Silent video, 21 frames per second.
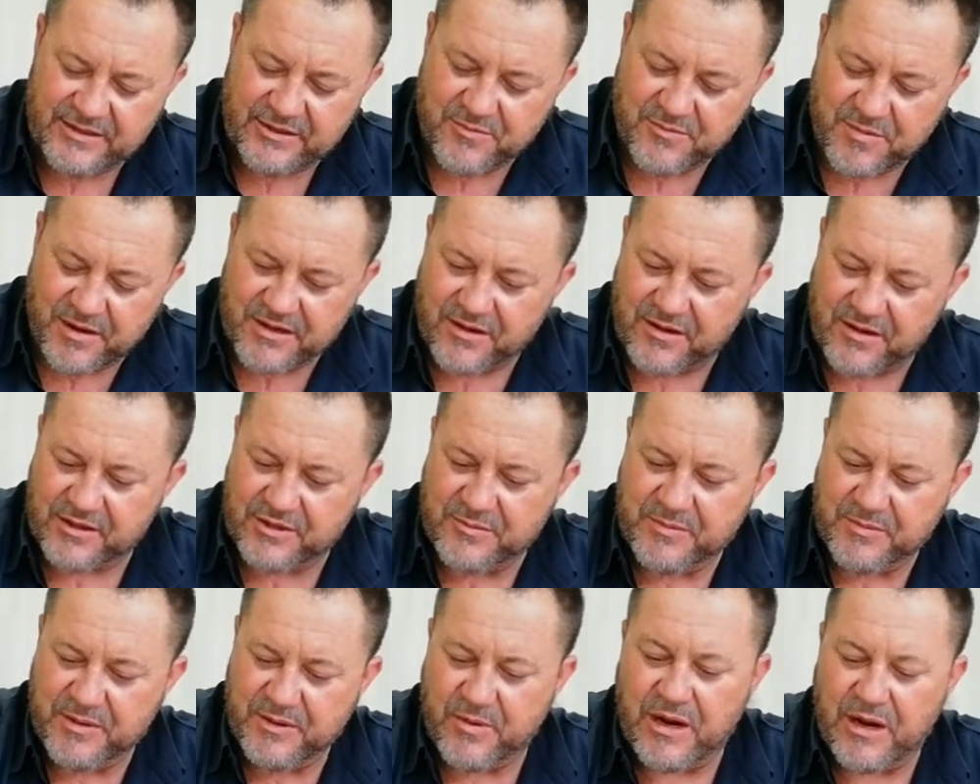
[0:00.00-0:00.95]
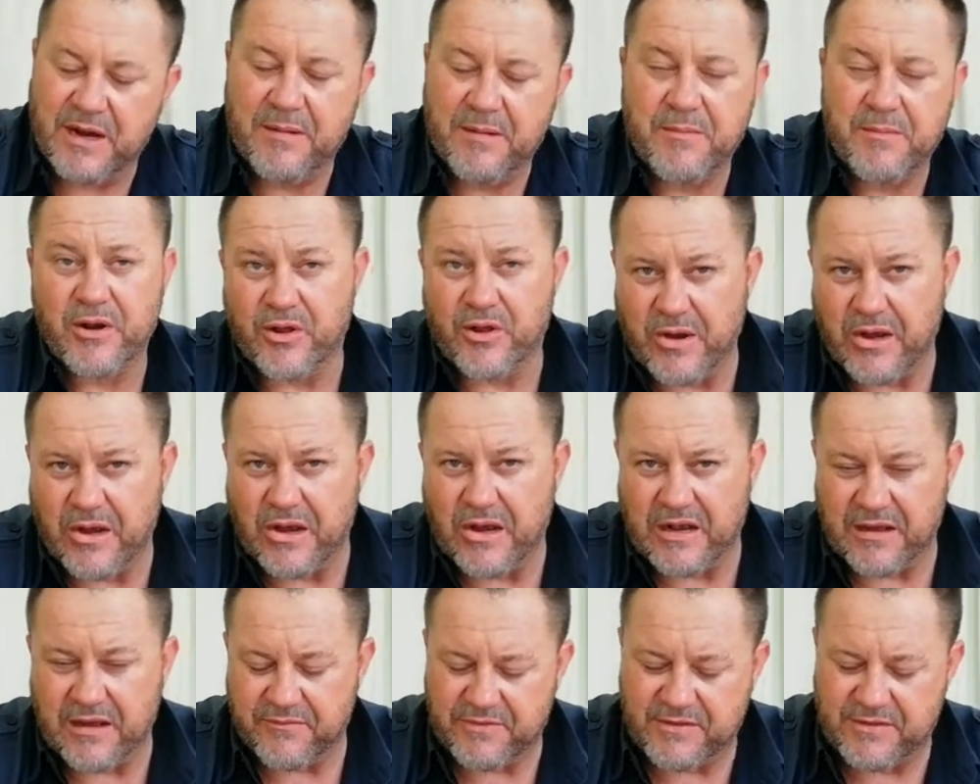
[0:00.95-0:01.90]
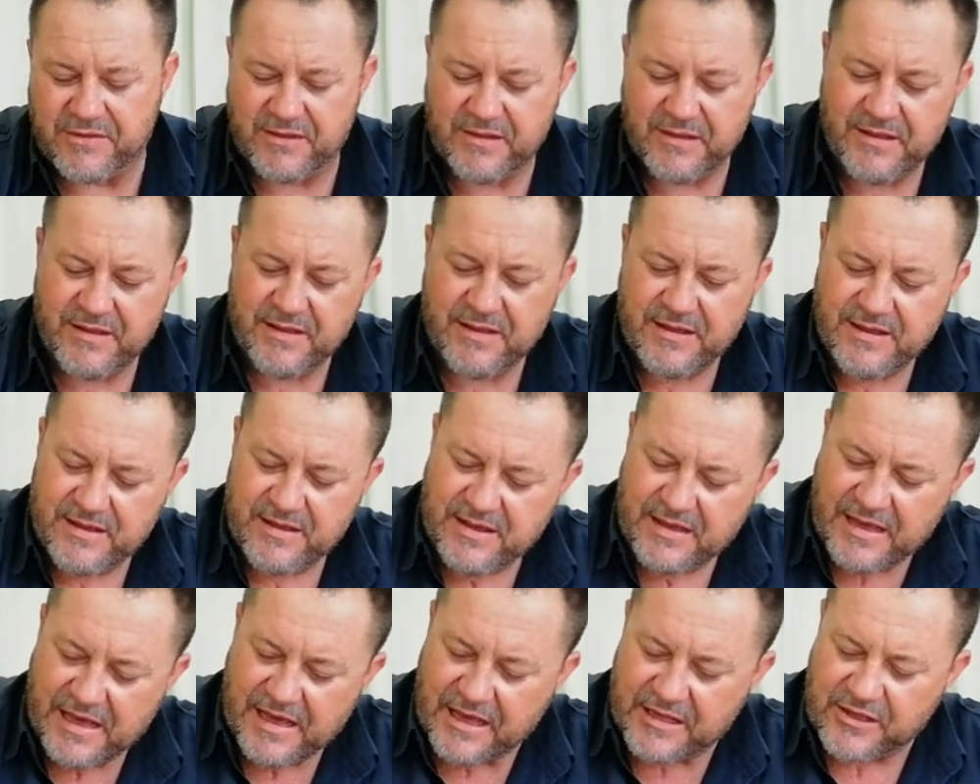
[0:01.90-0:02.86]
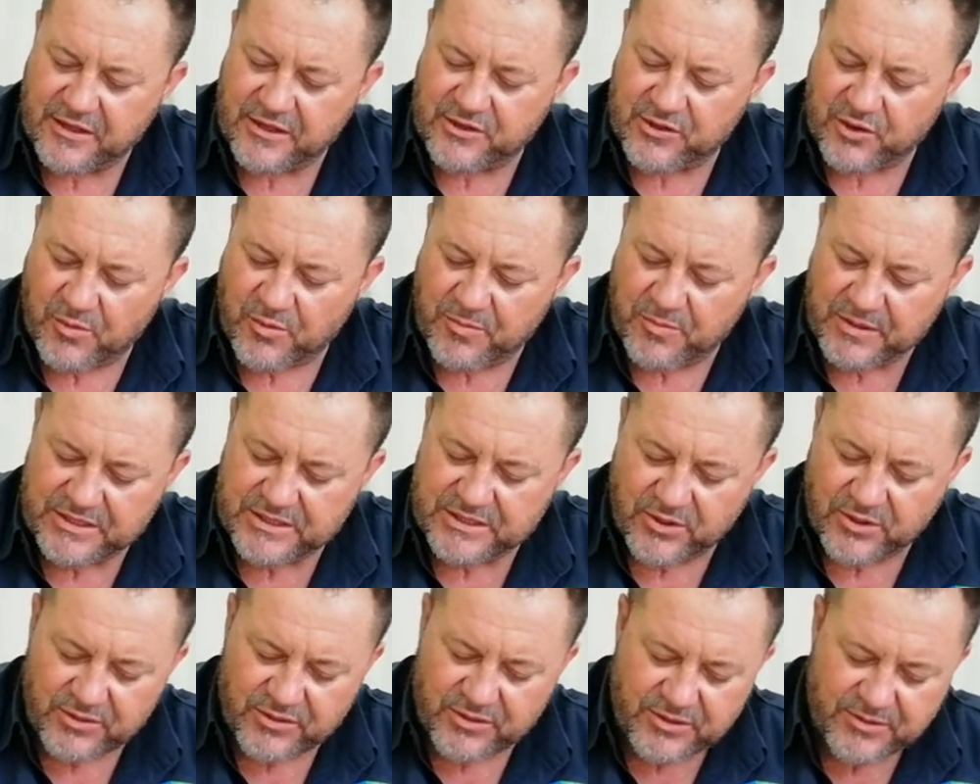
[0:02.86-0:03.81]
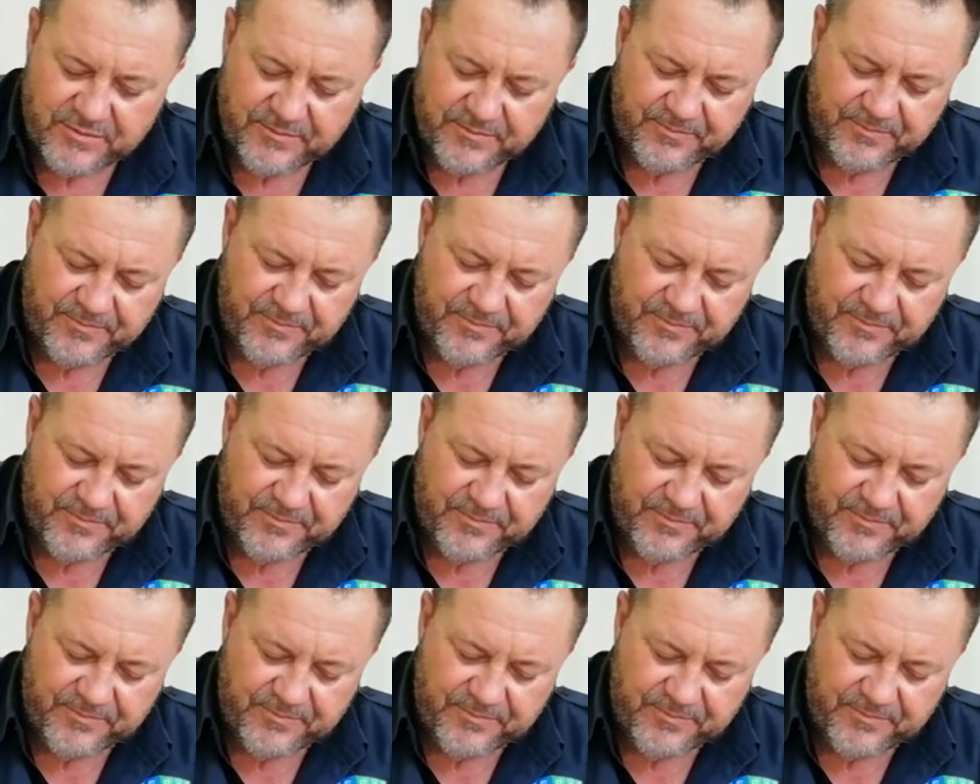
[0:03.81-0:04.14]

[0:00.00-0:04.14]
you might ask me, why am I not wearing gloves? XoSORB is not